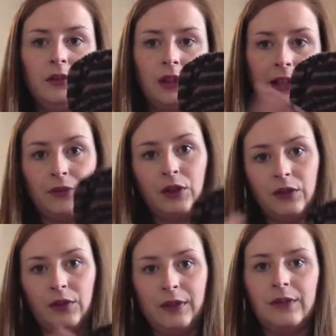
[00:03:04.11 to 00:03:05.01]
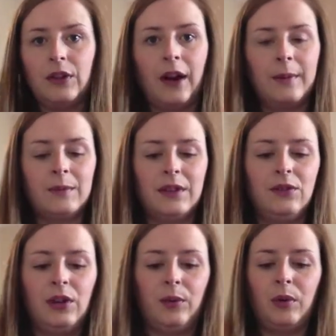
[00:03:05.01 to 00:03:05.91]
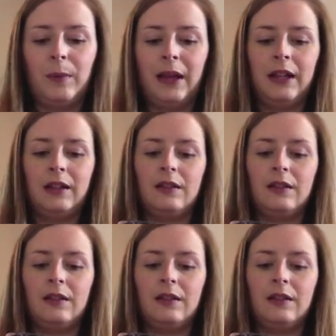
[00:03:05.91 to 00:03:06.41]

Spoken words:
the leftover 50 grams if you don't want to make